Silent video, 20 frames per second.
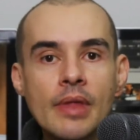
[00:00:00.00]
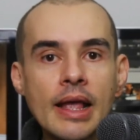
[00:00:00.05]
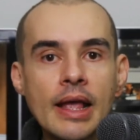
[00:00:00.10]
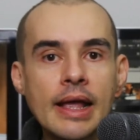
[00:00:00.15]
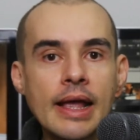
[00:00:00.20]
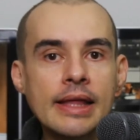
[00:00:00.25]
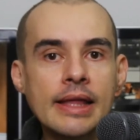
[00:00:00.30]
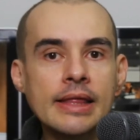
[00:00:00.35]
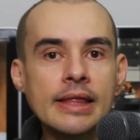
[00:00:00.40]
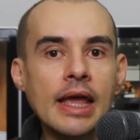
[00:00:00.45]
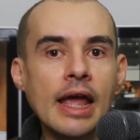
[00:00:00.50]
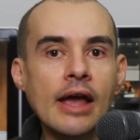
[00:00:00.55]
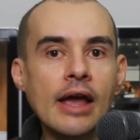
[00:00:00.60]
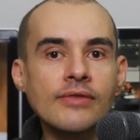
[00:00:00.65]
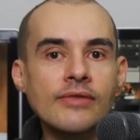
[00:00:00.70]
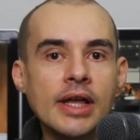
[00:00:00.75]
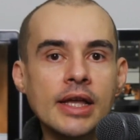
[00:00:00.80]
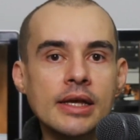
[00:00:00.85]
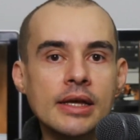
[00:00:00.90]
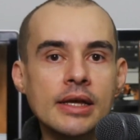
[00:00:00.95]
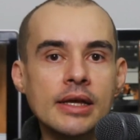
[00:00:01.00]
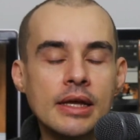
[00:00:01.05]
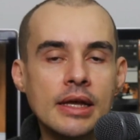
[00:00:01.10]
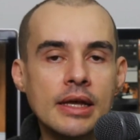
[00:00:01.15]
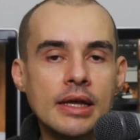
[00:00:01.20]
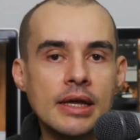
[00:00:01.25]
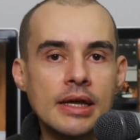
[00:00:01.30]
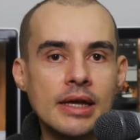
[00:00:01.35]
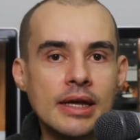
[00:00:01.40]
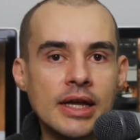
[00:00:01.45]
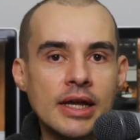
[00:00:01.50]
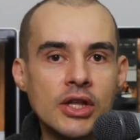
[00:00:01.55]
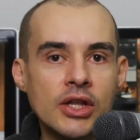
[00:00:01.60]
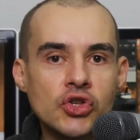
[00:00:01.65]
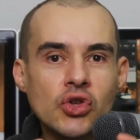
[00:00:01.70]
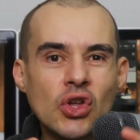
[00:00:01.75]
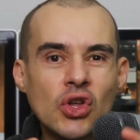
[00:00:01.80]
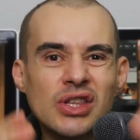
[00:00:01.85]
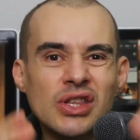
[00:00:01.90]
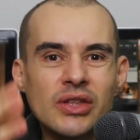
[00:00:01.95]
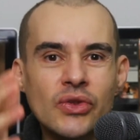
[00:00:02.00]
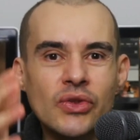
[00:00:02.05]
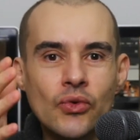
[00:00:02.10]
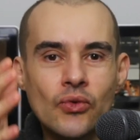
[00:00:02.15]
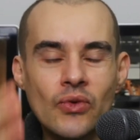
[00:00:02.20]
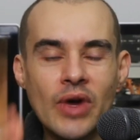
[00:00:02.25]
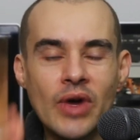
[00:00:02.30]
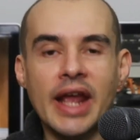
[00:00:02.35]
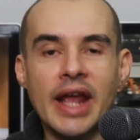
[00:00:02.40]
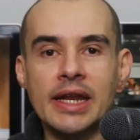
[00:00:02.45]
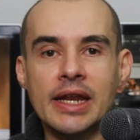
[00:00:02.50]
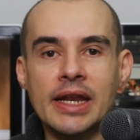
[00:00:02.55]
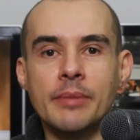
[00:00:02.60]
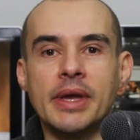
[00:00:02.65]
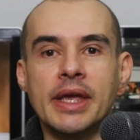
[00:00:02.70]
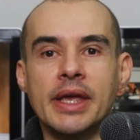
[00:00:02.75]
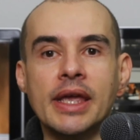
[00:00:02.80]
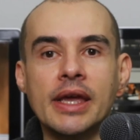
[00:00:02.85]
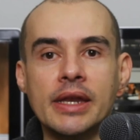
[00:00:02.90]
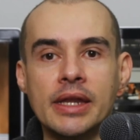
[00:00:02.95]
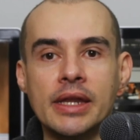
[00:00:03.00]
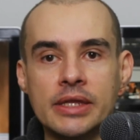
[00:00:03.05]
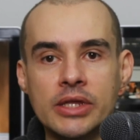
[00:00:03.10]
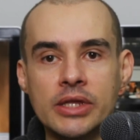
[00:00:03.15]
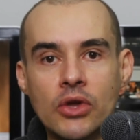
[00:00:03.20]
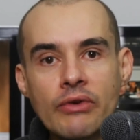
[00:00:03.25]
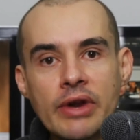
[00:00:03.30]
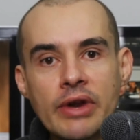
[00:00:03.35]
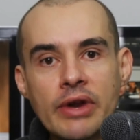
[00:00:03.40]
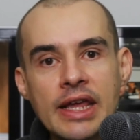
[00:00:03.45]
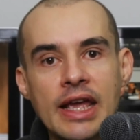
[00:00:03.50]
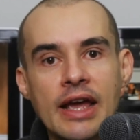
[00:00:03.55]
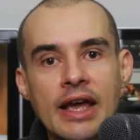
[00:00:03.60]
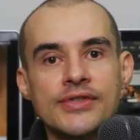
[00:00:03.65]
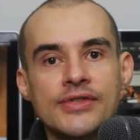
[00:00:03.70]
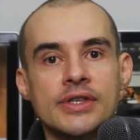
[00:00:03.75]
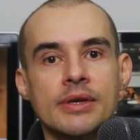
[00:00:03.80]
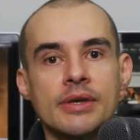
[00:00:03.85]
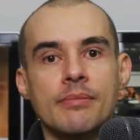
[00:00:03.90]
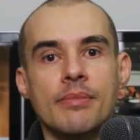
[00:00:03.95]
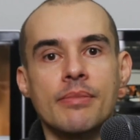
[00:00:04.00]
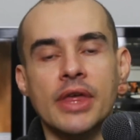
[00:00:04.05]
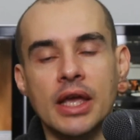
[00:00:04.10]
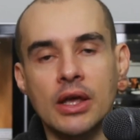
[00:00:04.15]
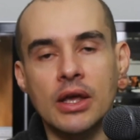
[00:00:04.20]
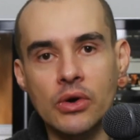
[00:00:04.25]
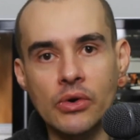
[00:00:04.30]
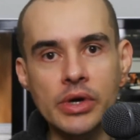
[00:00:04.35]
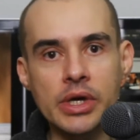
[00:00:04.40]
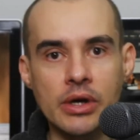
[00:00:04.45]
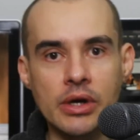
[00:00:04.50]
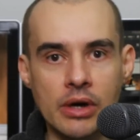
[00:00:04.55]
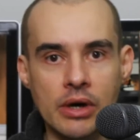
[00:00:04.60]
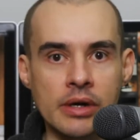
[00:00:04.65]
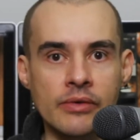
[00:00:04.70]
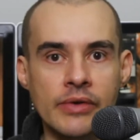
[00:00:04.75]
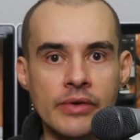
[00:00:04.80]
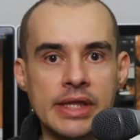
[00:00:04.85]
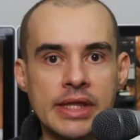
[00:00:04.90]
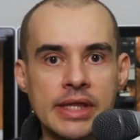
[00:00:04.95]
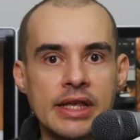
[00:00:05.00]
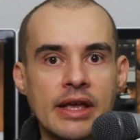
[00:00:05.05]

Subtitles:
And they have like, it's not right in the beginning, they already have something going on, right?